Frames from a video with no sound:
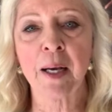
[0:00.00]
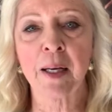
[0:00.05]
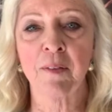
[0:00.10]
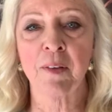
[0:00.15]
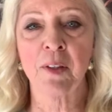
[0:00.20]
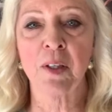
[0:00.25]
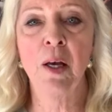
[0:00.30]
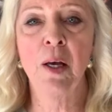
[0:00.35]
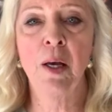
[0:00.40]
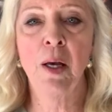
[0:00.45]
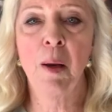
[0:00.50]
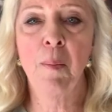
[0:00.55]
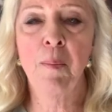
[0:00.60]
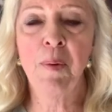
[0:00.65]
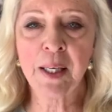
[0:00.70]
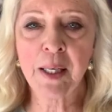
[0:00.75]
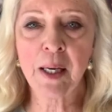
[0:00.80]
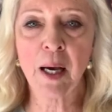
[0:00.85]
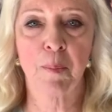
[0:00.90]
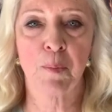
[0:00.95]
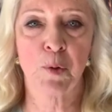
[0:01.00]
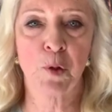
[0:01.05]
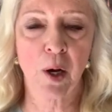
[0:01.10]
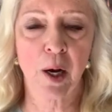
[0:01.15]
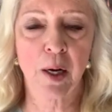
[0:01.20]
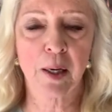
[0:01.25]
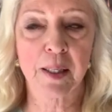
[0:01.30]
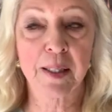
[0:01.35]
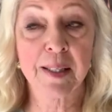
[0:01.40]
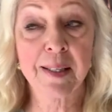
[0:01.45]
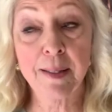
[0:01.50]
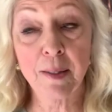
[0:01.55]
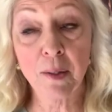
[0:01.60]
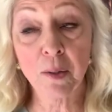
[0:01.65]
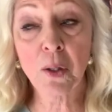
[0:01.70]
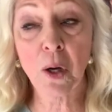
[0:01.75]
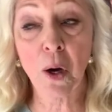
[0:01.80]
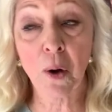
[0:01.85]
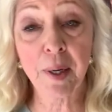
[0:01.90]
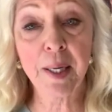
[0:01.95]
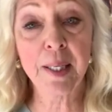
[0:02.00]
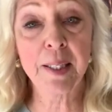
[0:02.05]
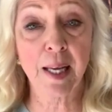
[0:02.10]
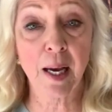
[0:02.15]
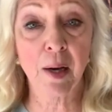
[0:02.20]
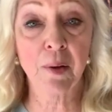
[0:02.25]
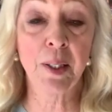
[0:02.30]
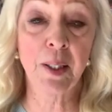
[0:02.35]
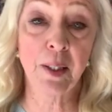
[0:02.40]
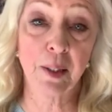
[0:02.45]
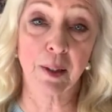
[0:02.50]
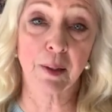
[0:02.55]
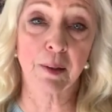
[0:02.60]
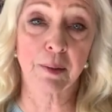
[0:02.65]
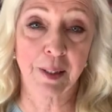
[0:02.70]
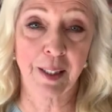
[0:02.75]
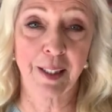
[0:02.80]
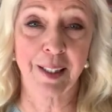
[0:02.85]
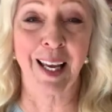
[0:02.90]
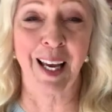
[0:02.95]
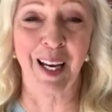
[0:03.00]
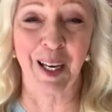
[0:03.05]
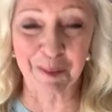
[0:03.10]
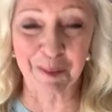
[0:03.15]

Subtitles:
a pickup truck, still going downhill. Yeah.